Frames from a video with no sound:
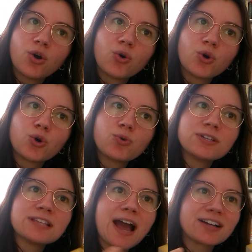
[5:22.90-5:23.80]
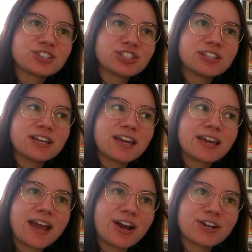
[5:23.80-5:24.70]
who is actually a
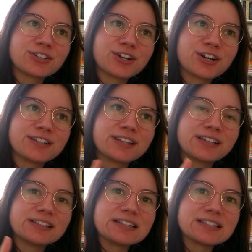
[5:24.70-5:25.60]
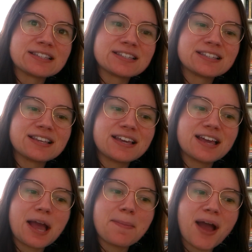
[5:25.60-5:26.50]
character in like this
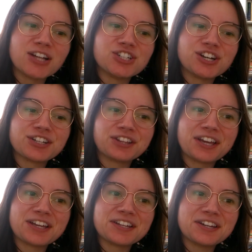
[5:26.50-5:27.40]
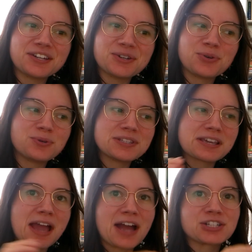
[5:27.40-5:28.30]
imaginary land and who is like
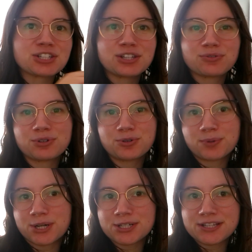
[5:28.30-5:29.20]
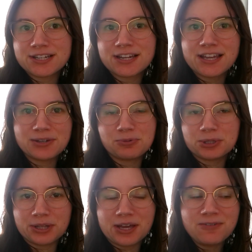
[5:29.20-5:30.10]
actually a real person in
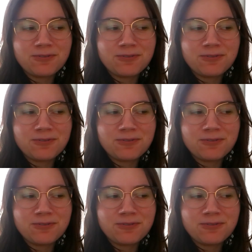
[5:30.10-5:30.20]
real life.